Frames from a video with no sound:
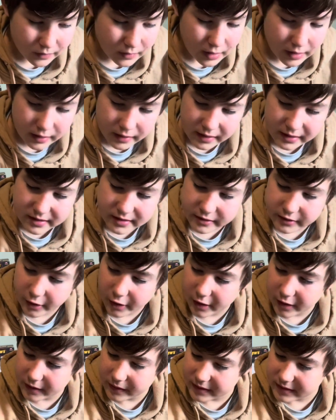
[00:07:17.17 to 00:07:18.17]
This is
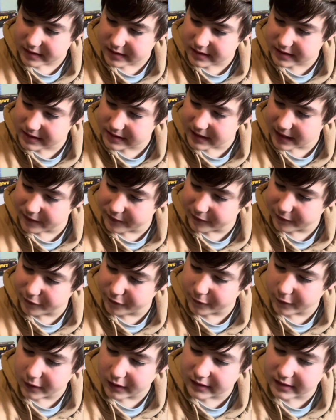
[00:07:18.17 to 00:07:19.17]
on the
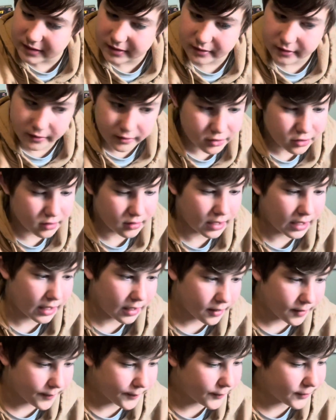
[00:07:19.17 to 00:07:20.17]
7-foot,
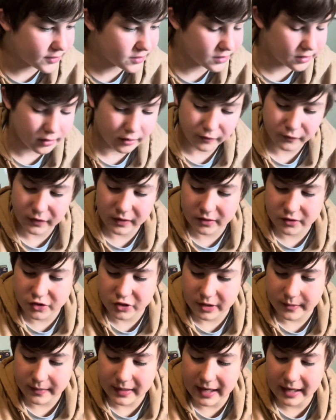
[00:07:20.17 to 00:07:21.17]
what is it called? Field and
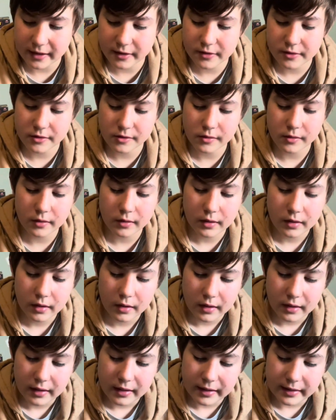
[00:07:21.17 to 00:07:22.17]
Stream
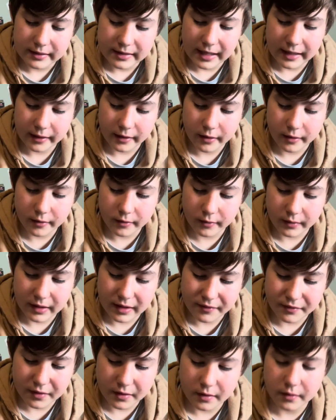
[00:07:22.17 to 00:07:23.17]
Tango,
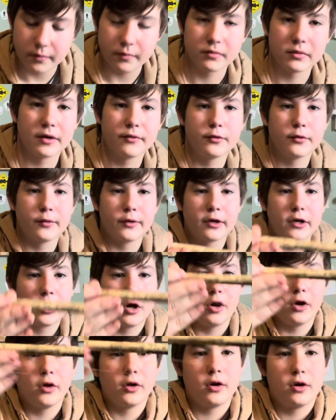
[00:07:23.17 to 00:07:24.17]
whatever you want to
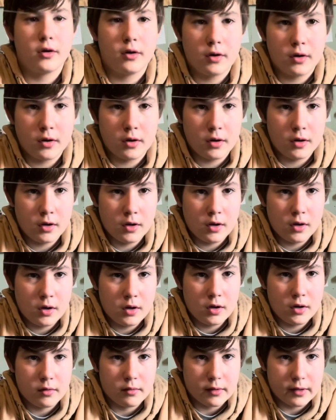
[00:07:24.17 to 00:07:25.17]
call it.
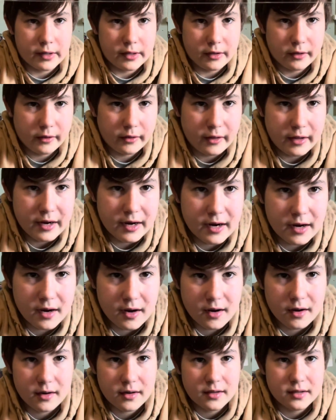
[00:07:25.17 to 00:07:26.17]
Right
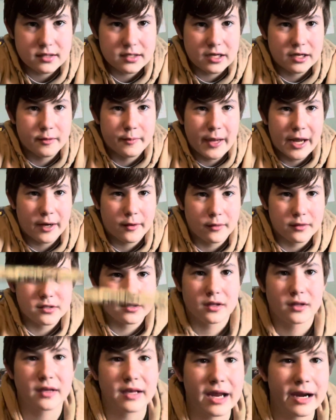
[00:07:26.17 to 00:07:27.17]
there. It's kind of backwards on the
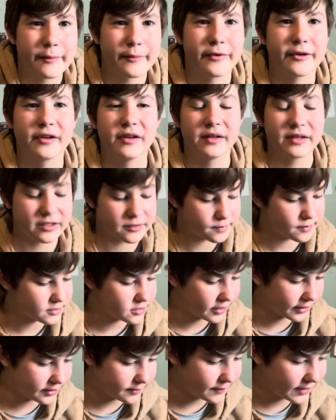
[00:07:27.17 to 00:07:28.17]
camera, at least
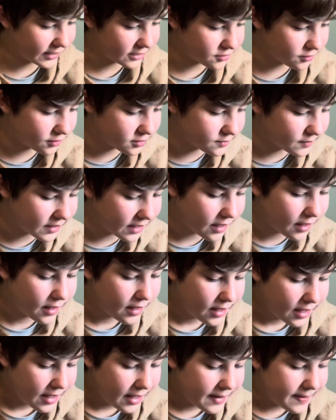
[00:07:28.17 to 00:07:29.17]
projecting back towards me.
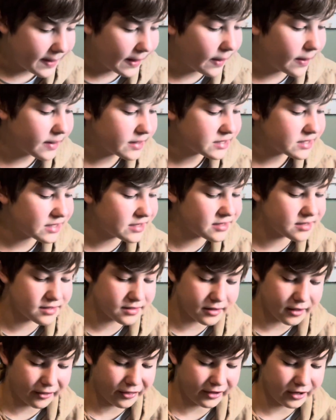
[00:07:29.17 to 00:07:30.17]
Now this is
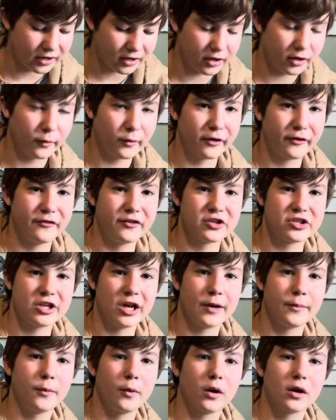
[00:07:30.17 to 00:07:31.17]
the thing you're going to want to fish
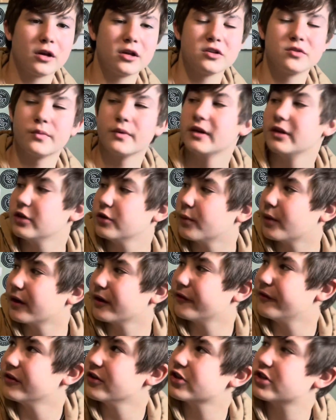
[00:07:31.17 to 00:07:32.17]
topwater, because when you want to
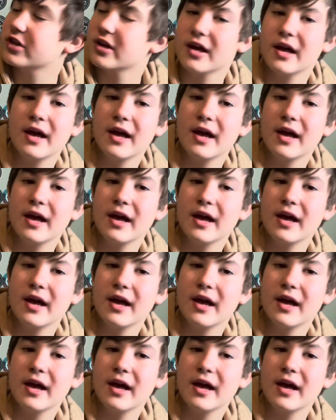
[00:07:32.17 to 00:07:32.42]
fish